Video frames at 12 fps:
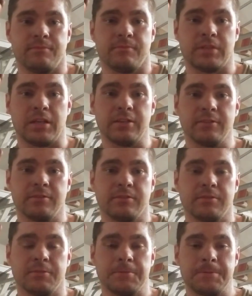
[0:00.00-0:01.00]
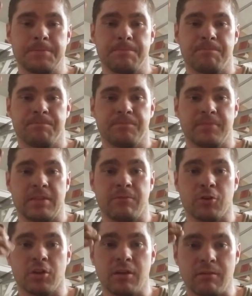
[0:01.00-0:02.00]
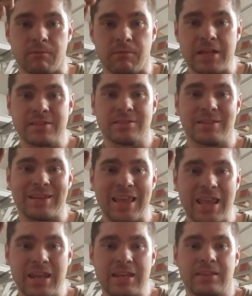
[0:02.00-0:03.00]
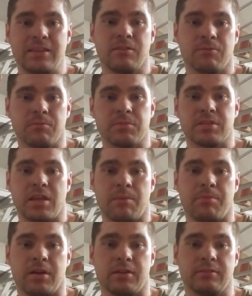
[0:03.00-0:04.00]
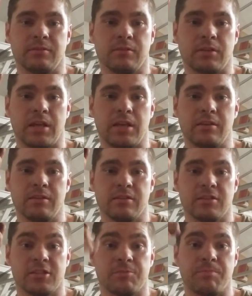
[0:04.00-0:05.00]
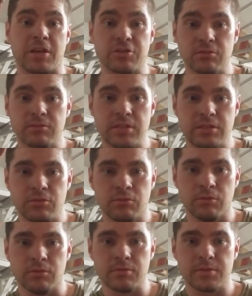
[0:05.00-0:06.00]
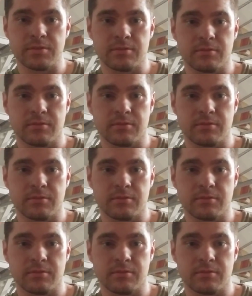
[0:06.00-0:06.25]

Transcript: Okay? If you're going to invest in anything from Snap-on, okay, specialty tools,